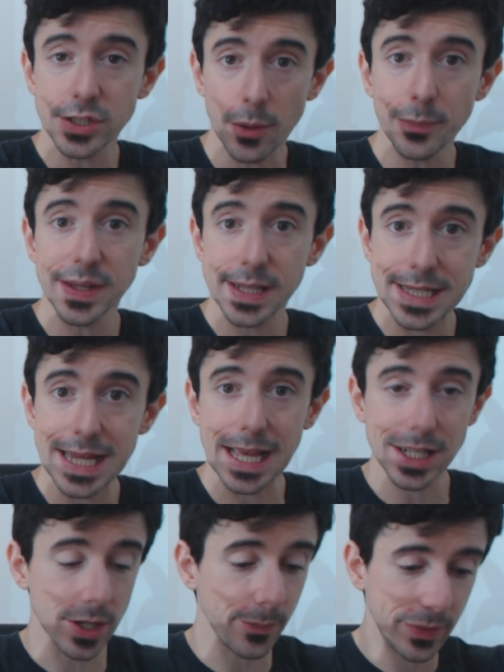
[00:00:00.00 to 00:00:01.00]
Don't be a
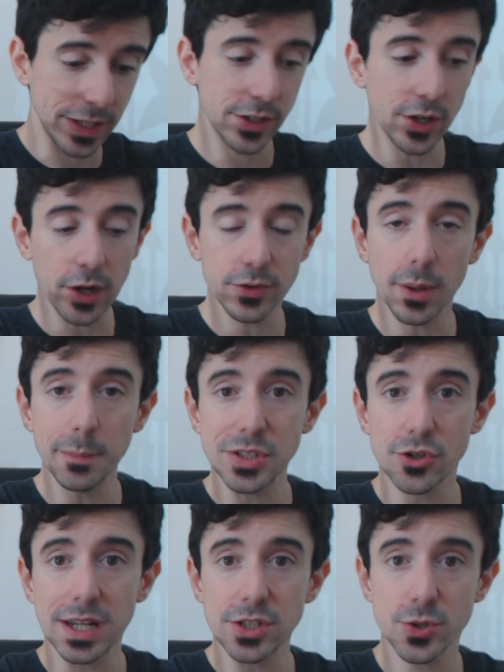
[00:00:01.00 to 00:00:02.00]
dick. Don't be
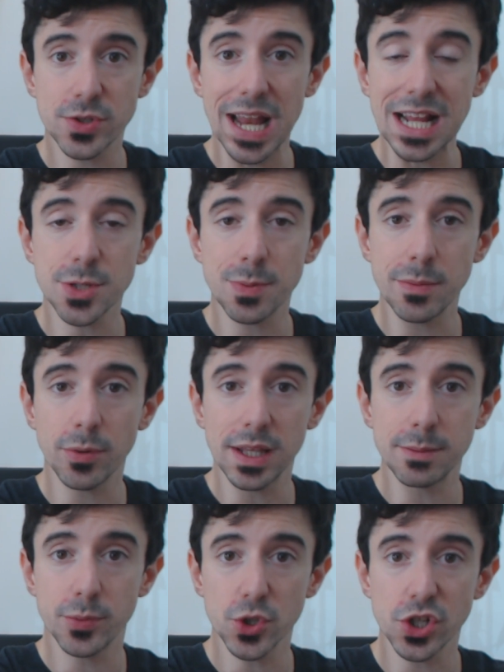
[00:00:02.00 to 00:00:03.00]
trying to snatch people
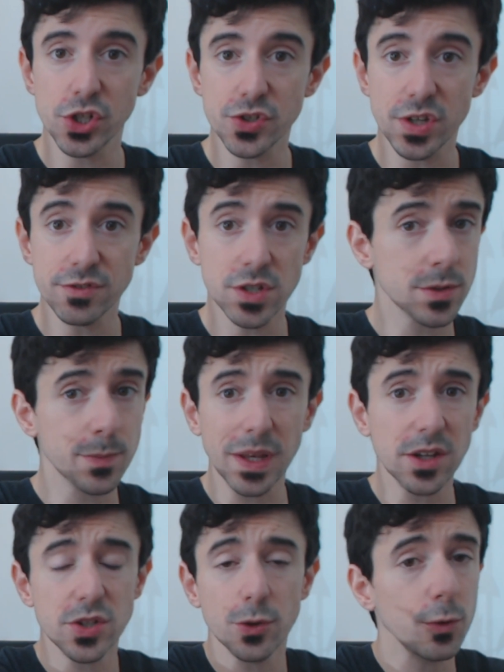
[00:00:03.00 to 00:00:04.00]
and pushing your services,
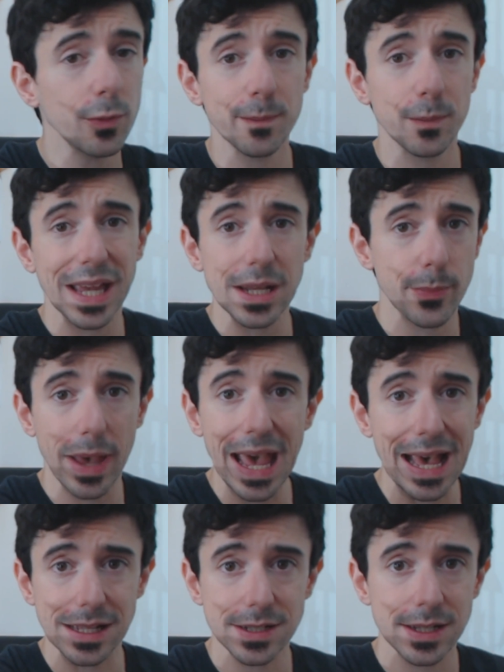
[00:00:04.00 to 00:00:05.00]
because you will get
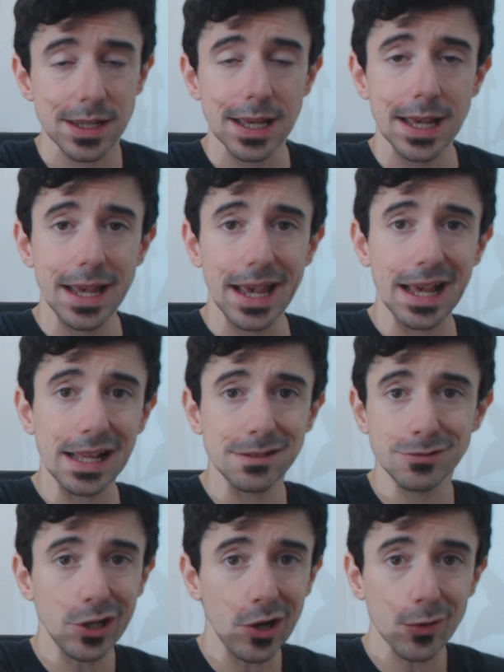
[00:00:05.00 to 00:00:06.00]
banned,
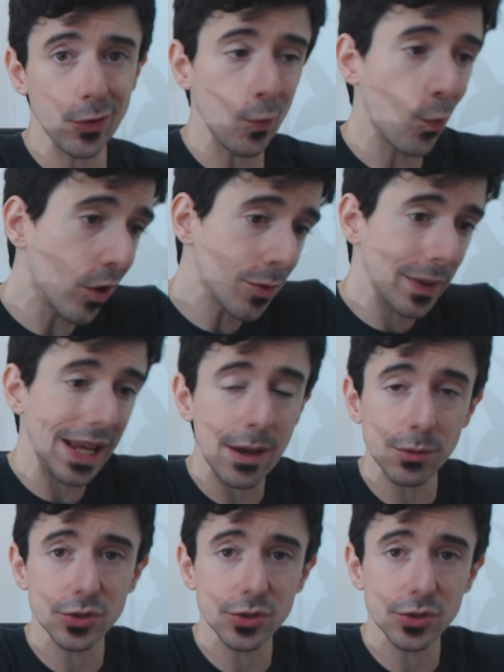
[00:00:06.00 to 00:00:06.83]
and you know, you won't be able